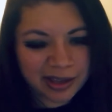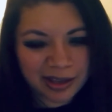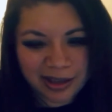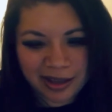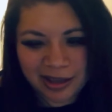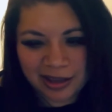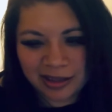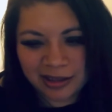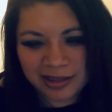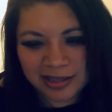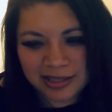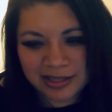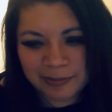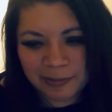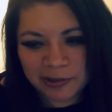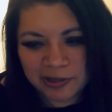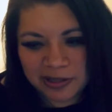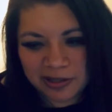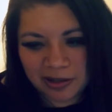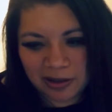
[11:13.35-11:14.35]
And this
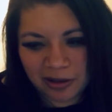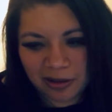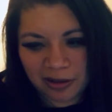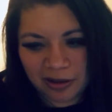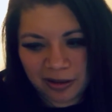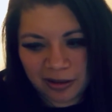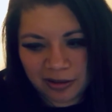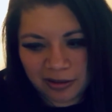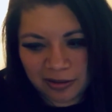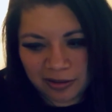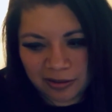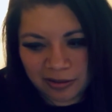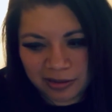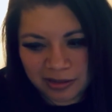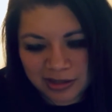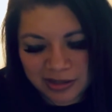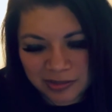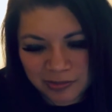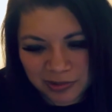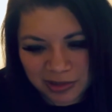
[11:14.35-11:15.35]

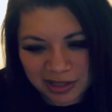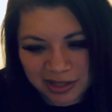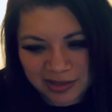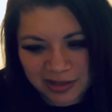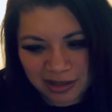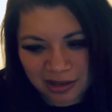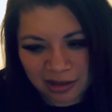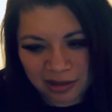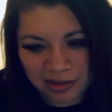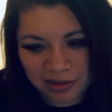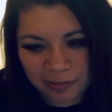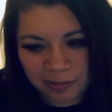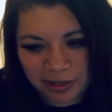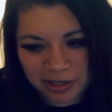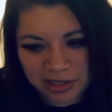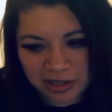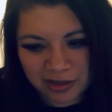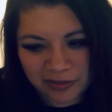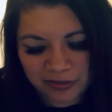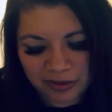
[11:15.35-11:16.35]
relieves all the
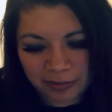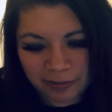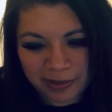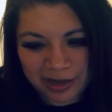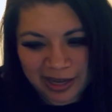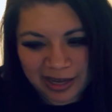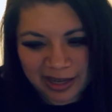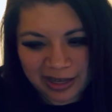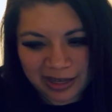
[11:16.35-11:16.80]
pressure off your back.